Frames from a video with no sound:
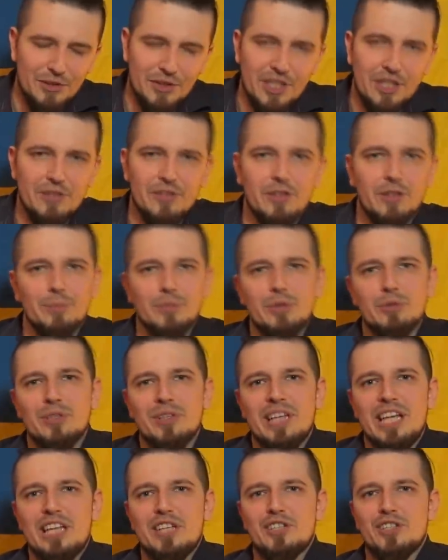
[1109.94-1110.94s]
genital
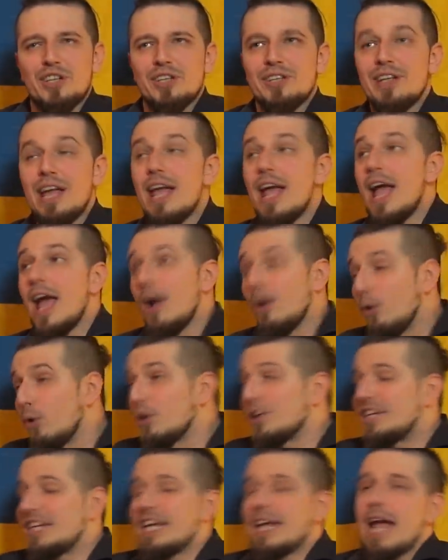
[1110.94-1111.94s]
mutilation
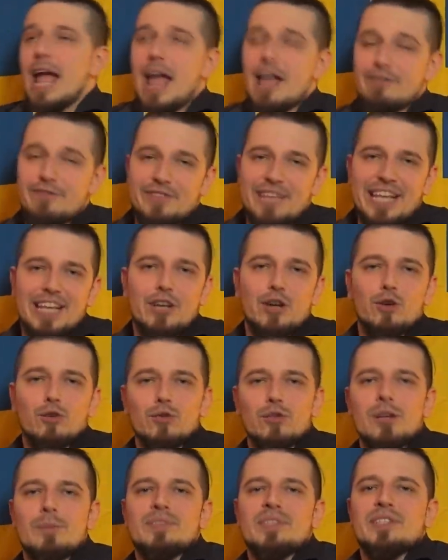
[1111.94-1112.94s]
or the ethnic
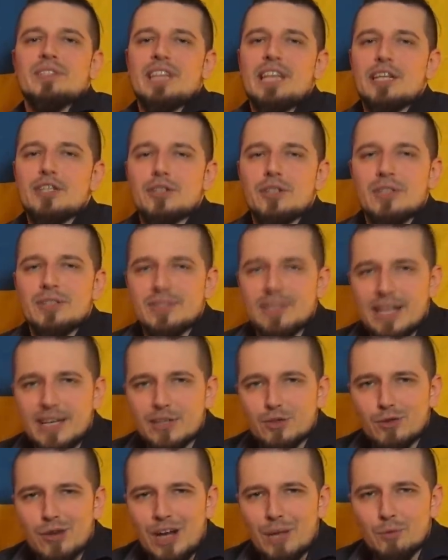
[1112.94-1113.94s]
overrepresentation in
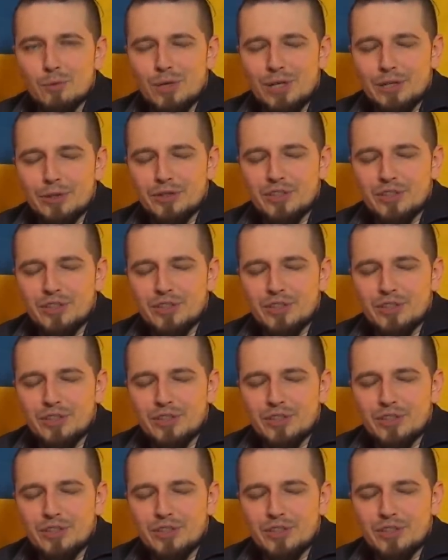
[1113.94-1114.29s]
sex crime while you're